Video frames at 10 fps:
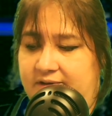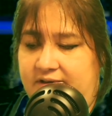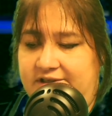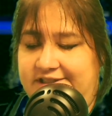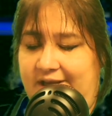
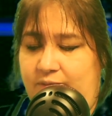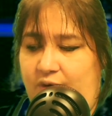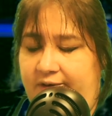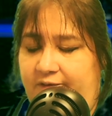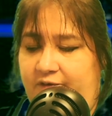
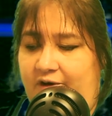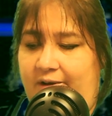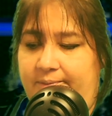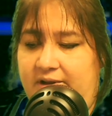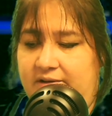Someone
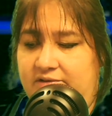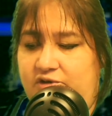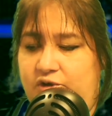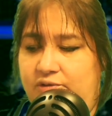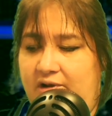from
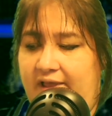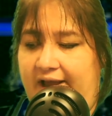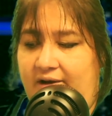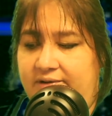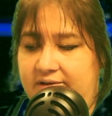New
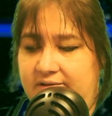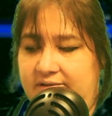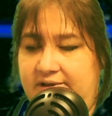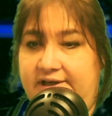Cloud in